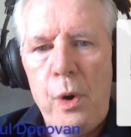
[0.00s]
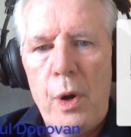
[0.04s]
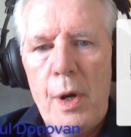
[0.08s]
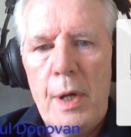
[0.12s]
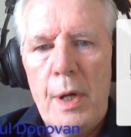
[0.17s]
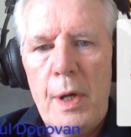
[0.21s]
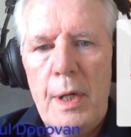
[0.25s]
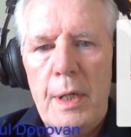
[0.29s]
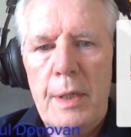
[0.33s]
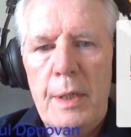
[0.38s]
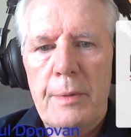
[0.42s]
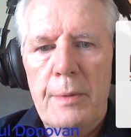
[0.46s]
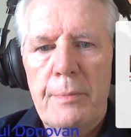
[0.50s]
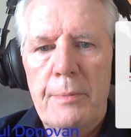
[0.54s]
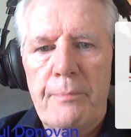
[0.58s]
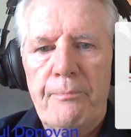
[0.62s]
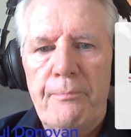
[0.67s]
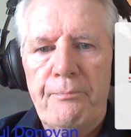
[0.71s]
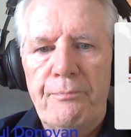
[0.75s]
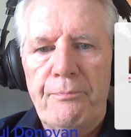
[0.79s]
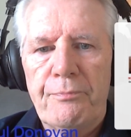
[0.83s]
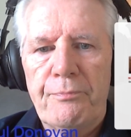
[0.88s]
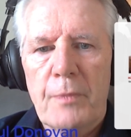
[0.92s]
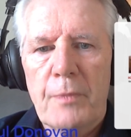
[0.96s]
I
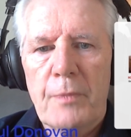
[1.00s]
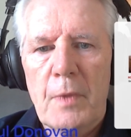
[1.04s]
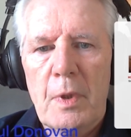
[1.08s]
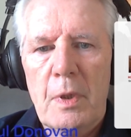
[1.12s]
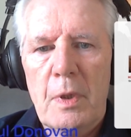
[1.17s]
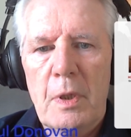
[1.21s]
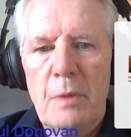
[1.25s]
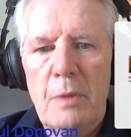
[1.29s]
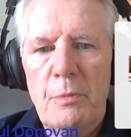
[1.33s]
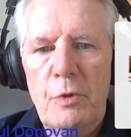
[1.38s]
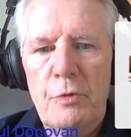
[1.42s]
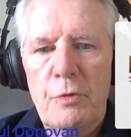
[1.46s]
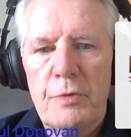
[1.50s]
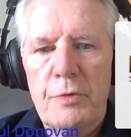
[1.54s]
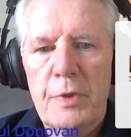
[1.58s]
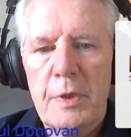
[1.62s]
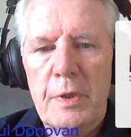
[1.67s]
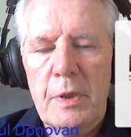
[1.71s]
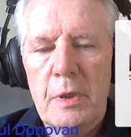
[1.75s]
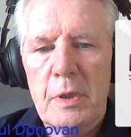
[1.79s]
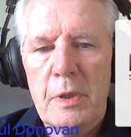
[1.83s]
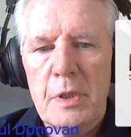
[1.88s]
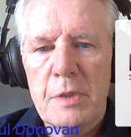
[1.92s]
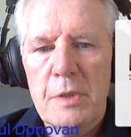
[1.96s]
moved to
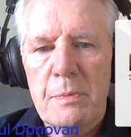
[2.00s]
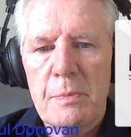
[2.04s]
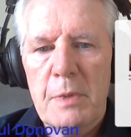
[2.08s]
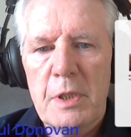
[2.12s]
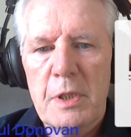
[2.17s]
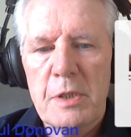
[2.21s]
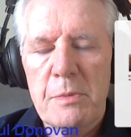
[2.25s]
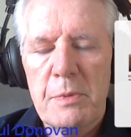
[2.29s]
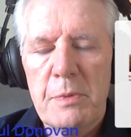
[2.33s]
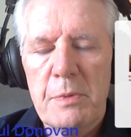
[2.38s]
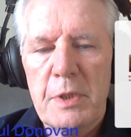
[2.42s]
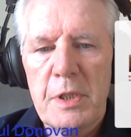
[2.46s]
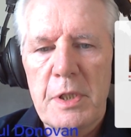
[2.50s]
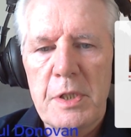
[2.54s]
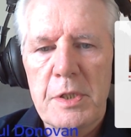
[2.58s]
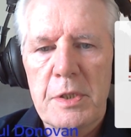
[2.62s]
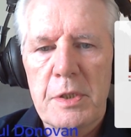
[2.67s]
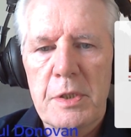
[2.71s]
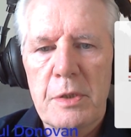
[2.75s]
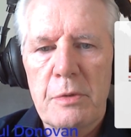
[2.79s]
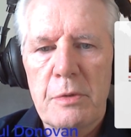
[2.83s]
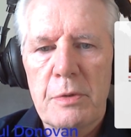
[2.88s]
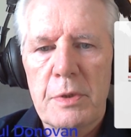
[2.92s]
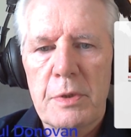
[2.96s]
the Irish Management
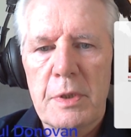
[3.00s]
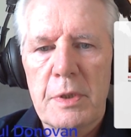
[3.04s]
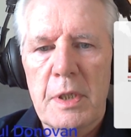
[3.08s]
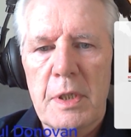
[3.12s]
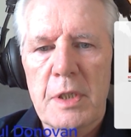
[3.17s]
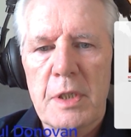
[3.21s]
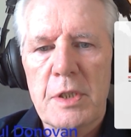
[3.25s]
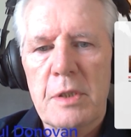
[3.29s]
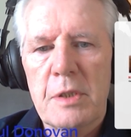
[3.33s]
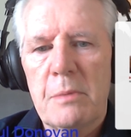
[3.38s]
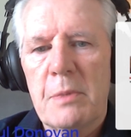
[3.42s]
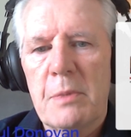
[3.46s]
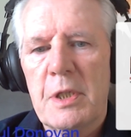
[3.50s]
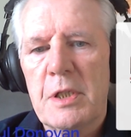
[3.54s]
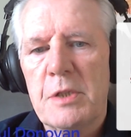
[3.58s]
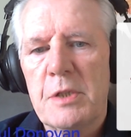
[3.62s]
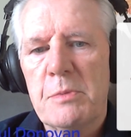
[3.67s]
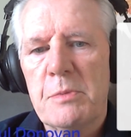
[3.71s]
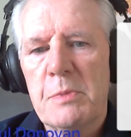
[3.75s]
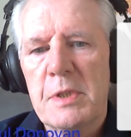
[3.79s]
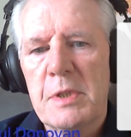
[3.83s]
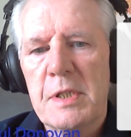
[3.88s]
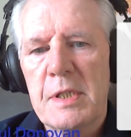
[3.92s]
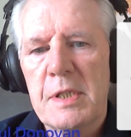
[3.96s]
Institute, the National
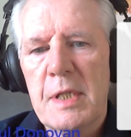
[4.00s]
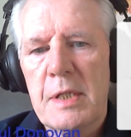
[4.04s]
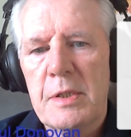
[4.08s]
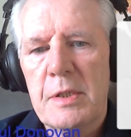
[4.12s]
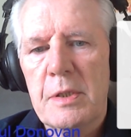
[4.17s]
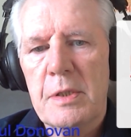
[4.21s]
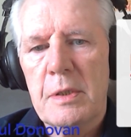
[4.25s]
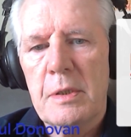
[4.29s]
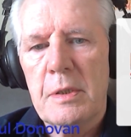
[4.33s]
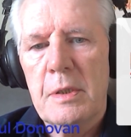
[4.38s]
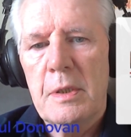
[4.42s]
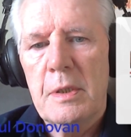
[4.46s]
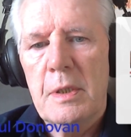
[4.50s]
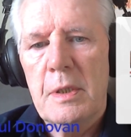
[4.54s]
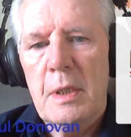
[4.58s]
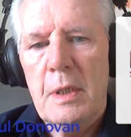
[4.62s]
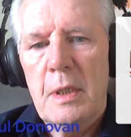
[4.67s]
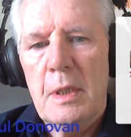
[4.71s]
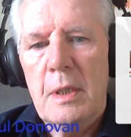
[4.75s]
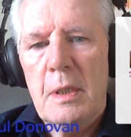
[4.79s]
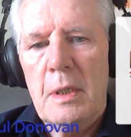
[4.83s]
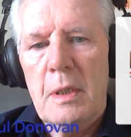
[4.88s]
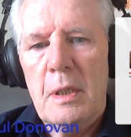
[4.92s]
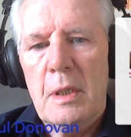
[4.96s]
Management Centre.
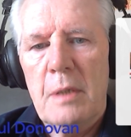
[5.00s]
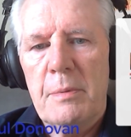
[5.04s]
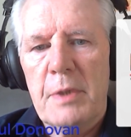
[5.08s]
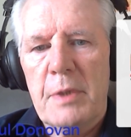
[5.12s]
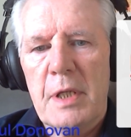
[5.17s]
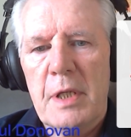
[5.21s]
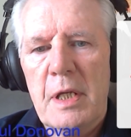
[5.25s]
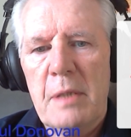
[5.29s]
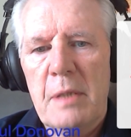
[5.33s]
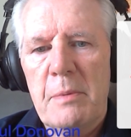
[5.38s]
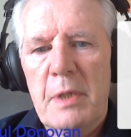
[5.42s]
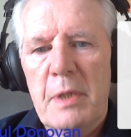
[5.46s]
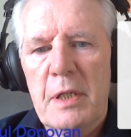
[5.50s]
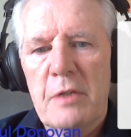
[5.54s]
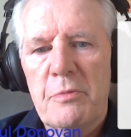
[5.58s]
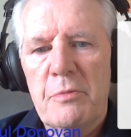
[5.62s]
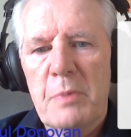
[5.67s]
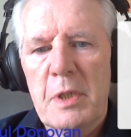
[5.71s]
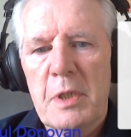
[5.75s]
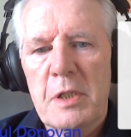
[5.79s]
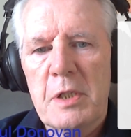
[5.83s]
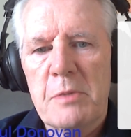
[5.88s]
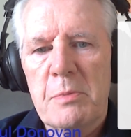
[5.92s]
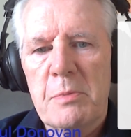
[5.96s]
I became head of
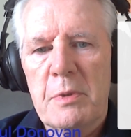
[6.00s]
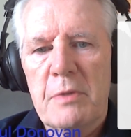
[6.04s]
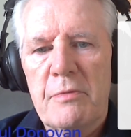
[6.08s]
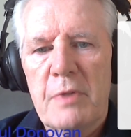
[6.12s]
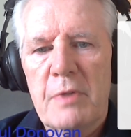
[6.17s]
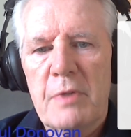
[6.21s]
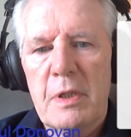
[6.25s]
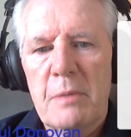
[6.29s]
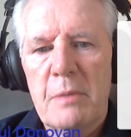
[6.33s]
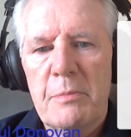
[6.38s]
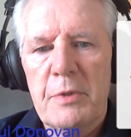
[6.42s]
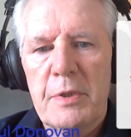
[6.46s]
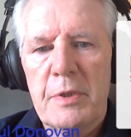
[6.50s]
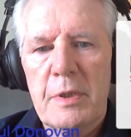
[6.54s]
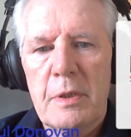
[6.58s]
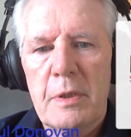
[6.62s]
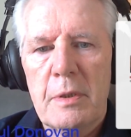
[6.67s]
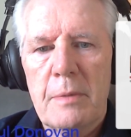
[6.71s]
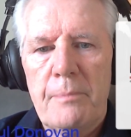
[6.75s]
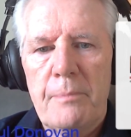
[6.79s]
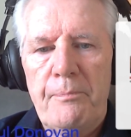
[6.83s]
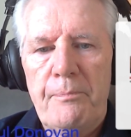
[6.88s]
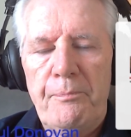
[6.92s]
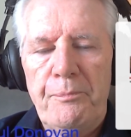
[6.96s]
management development
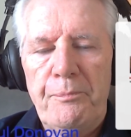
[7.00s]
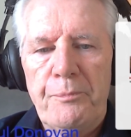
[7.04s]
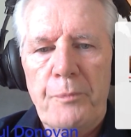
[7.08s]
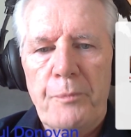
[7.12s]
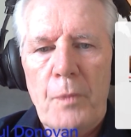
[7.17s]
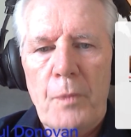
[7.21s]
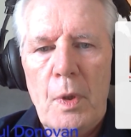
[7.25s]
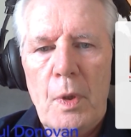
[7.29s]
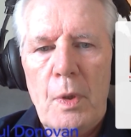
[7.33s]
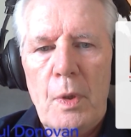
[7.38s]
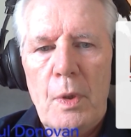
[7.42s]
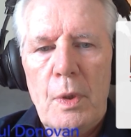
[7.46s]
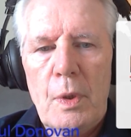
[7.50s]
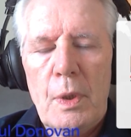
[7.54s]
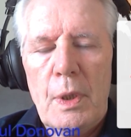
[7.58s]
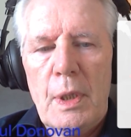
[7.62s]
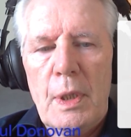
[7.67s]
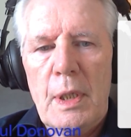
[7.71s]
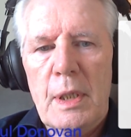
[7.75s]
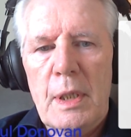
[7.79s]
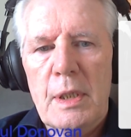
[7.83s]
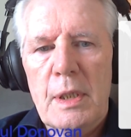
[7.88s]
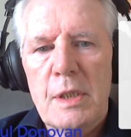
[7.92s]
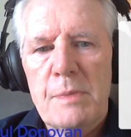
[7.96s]
there,
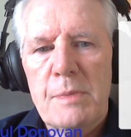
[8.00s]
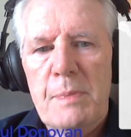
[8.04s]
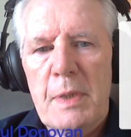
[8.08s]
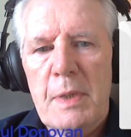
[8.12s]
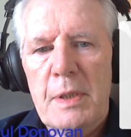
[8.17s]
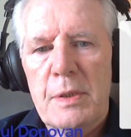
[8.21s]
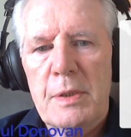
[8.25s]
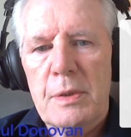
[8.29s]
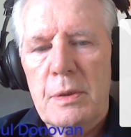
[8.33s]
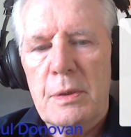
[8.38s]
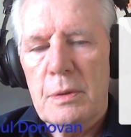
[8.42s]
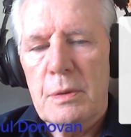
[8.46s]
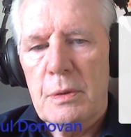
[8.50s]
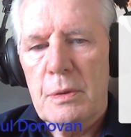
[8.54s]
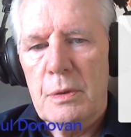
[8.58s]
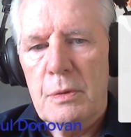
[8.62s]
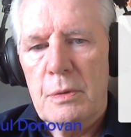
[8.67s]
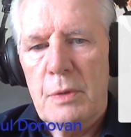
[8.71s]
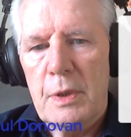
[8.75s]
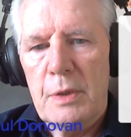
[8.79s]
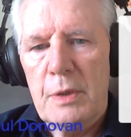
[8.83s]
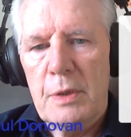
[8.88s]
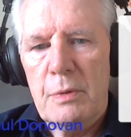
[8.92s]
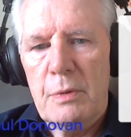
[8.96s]
and I spent
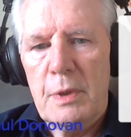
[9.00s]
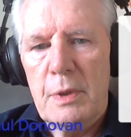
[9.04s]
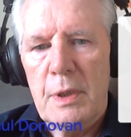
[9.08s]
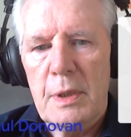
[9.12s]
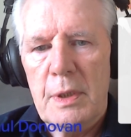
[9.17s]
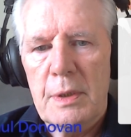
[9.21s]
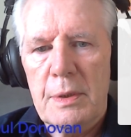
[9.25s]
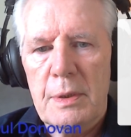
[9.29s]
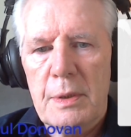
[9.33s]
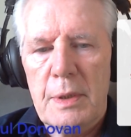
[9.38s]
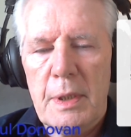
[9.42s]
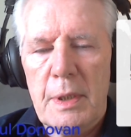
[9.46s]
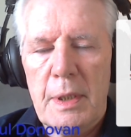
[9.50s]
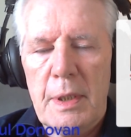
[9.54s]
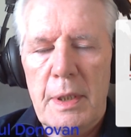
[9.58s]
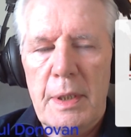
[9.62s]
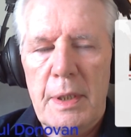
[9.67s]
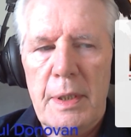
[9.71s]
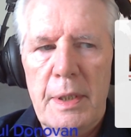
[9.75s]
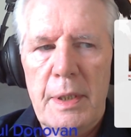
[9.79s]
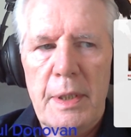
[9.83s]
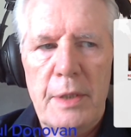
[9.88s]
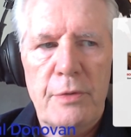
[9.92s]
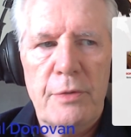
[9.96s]
quite a while
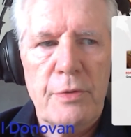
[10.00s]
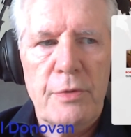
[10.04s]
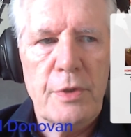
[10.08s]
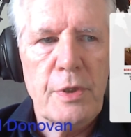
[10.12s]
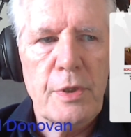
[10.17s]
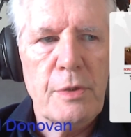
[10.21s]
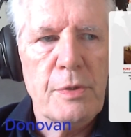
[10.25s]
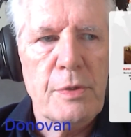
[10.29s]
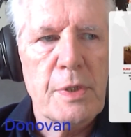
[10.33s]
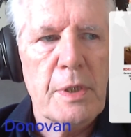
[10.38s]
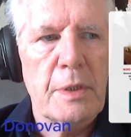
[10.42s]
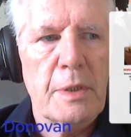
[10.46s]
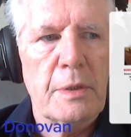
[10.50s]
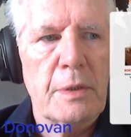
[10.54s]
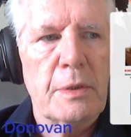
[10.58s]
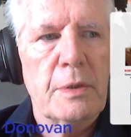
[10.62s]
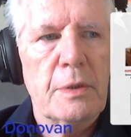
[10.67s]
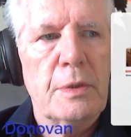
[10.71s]
introducing